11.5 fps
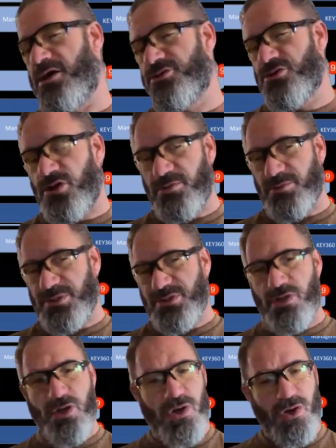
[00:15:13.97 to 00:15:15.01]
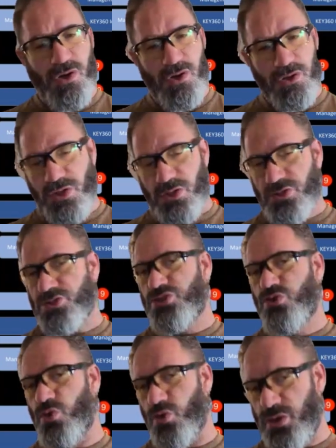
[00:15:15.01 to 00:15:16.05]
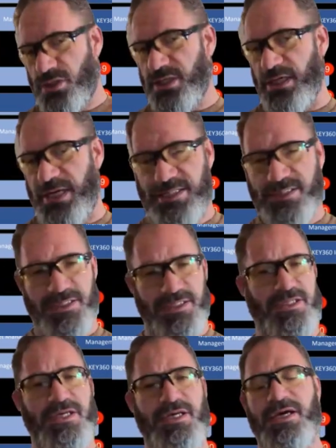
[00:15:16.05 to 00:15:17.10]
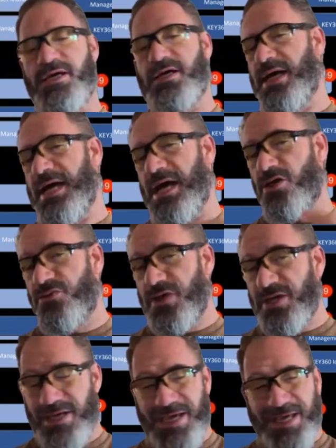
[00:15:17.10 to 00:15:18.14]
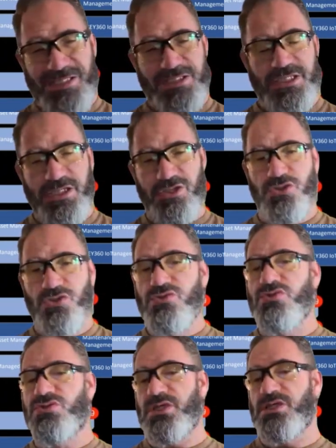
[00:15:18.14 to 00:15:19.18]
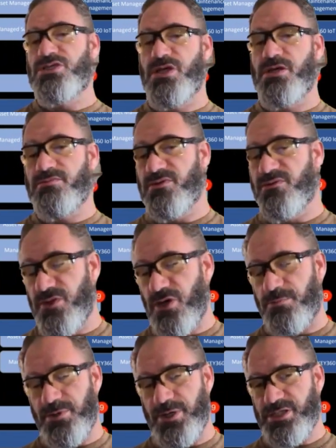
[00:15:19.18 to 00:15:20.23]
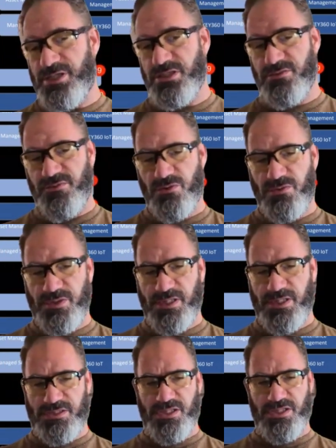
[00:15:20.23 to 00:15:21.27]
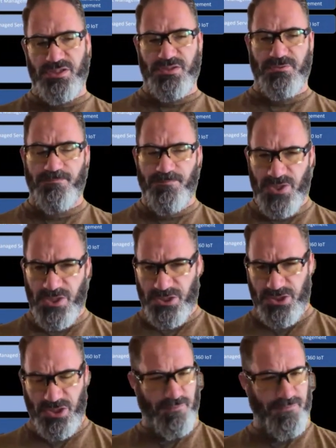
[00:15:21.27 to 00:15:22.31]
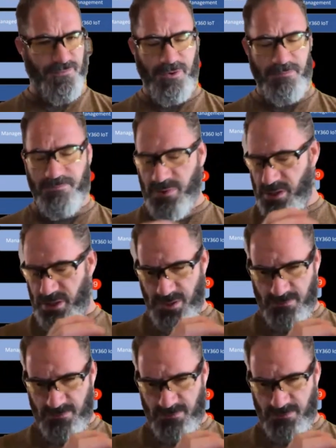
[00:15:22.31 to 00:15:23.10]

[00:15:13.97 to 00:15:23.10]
how documents are stored, collected, how they're actually used in terms of the operations of the organization. So from